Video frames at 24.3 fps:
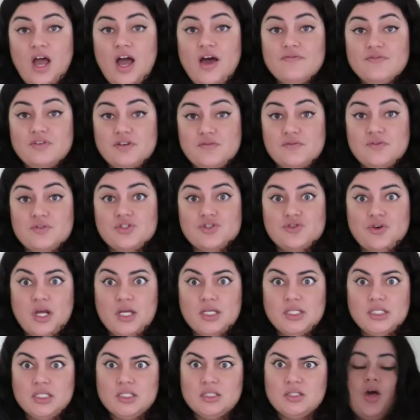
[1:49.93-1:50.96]
after you've
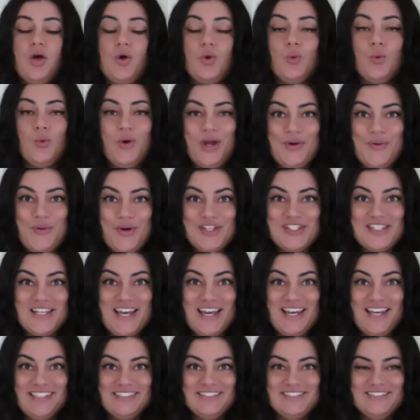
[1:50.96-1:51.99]
strained it, where was
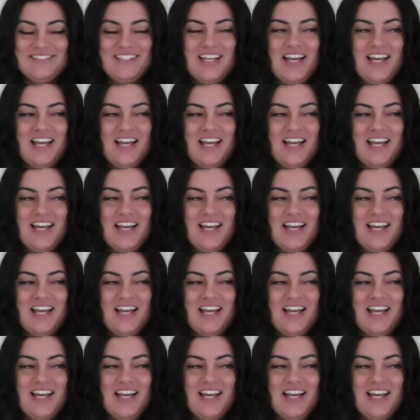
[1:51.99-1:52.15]
I?